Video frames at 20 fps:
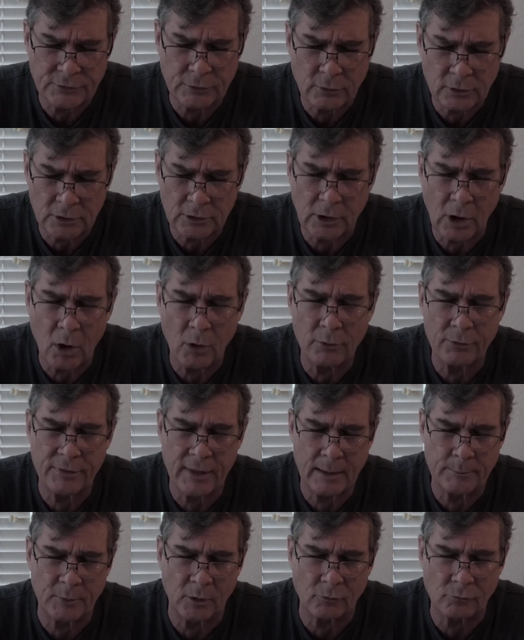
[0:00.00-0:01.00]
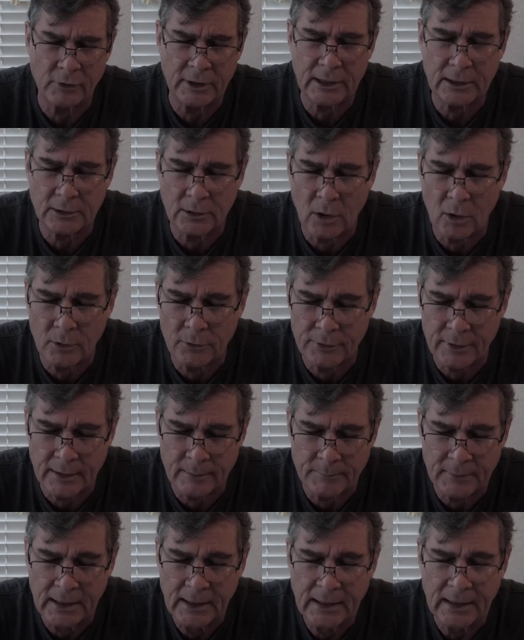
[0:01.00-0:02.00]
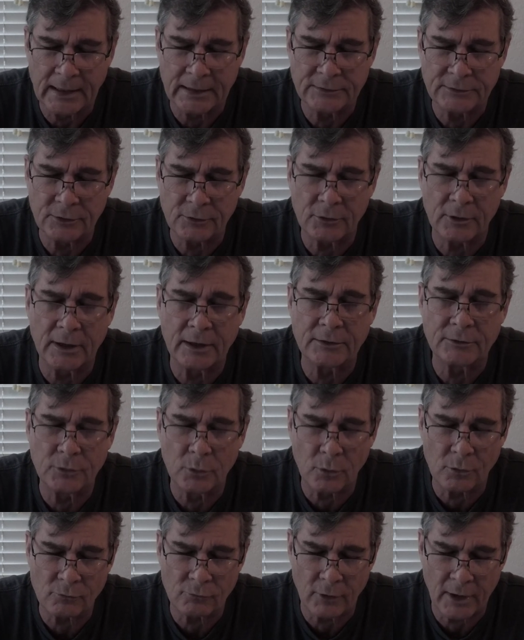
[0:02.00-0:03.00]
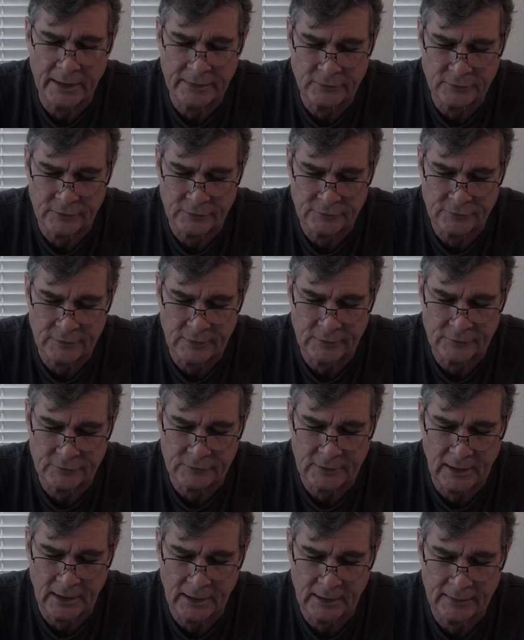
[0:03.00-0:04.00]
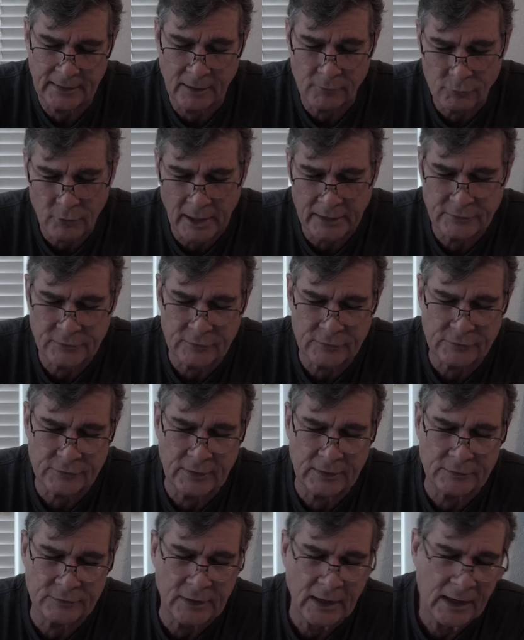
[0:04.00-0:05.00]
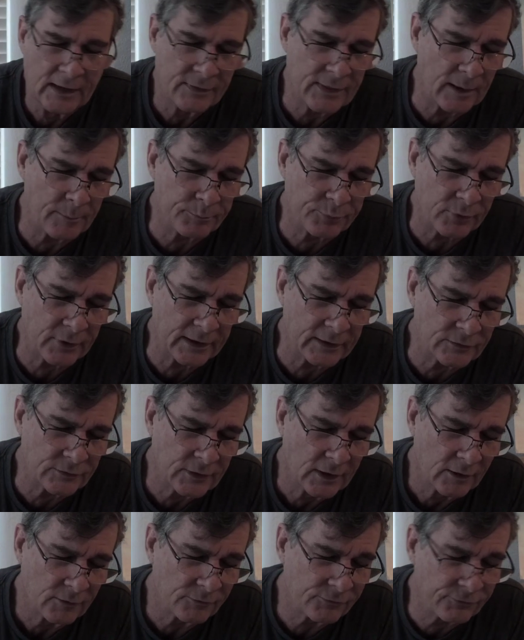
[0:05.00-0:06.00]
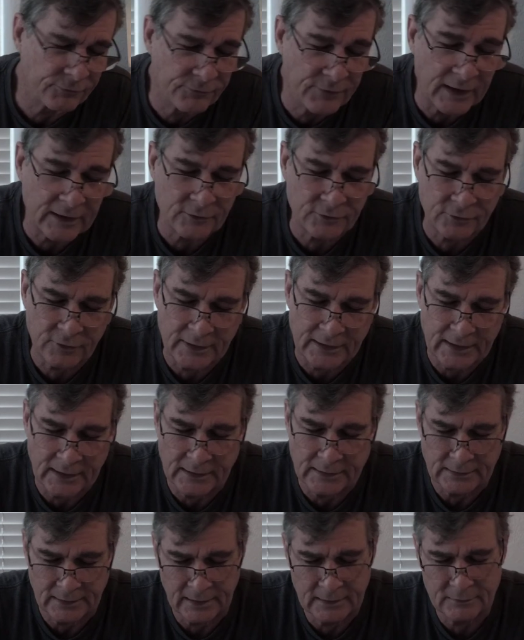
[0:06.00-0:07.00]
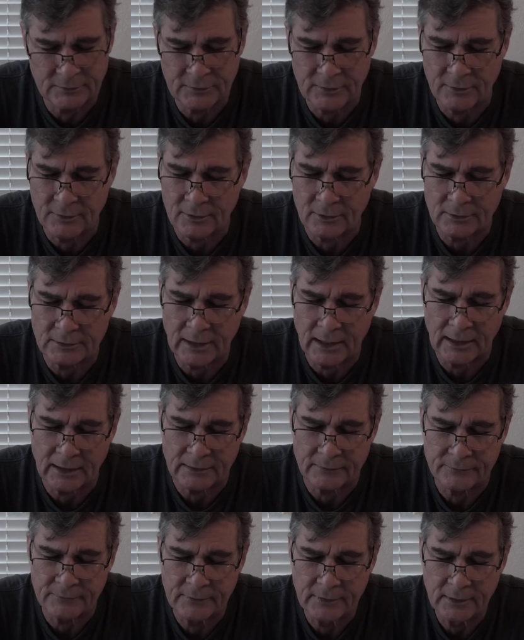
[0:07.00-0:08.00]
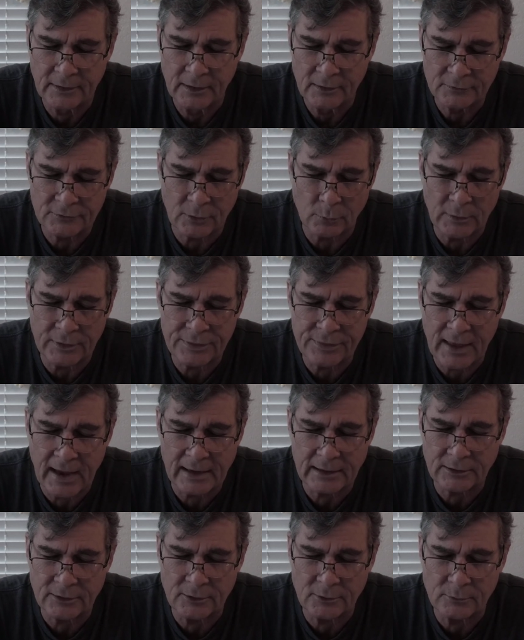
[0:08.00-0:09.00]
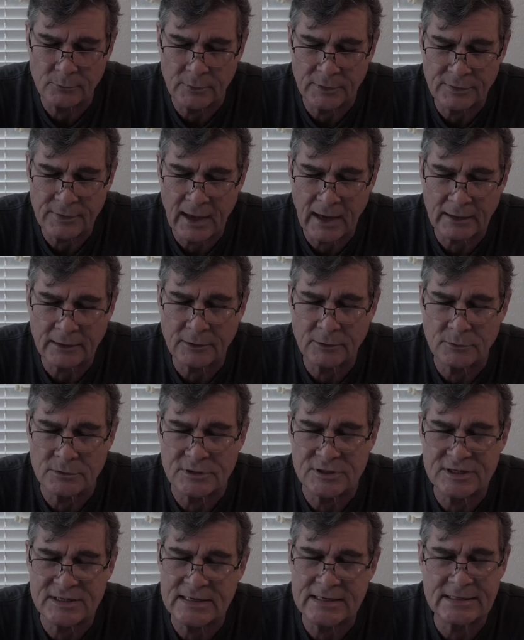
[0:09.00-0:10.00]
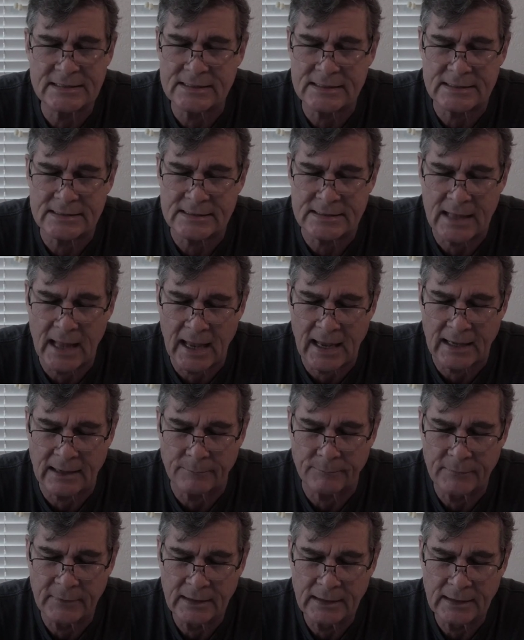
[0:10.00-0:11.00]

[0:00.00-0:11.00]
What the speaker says: clothe them or reclothe them in your righteousness, God? That righteousness that brings victory into their life. So we thank you. We thank you in Jesus' name.